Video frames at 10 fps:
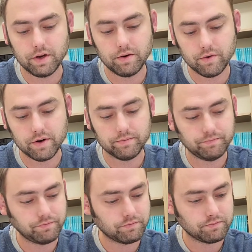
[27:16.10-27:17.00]
Anyway,
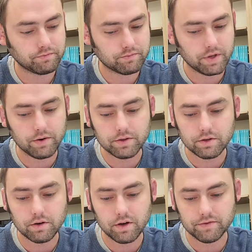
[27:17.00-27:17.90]
that was a
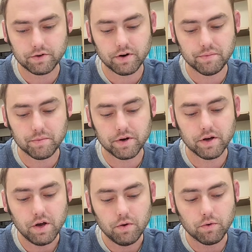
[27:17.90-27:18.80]
little off script,
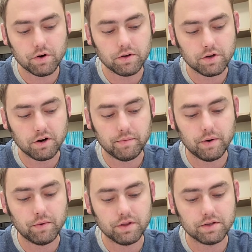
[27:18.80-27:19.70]
but we're going to talk
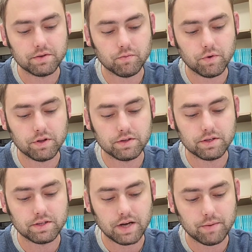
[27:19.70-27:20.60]
about what this
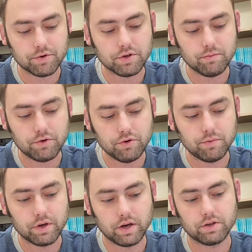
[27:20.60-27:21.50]
discipleship
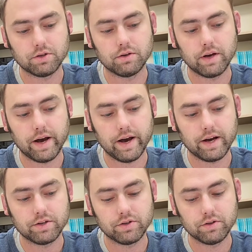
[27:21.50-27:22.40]
duplication
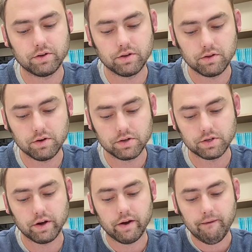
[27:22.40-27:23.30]
actually
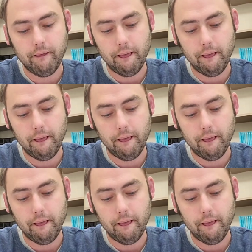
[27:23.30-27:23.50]
looks like.